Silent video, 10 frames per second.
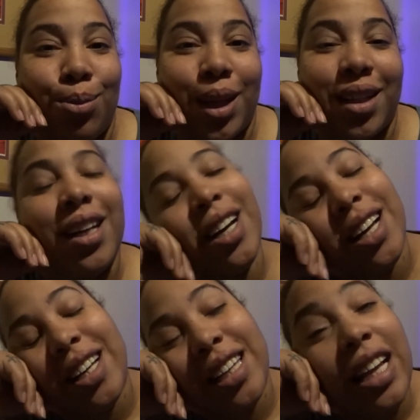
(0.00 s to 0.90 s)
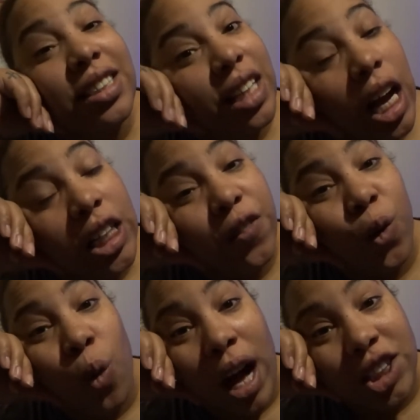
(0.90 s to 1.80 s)
But thanks guys for
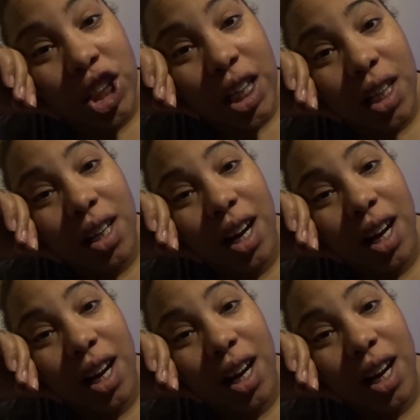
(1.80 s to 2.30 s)
watching.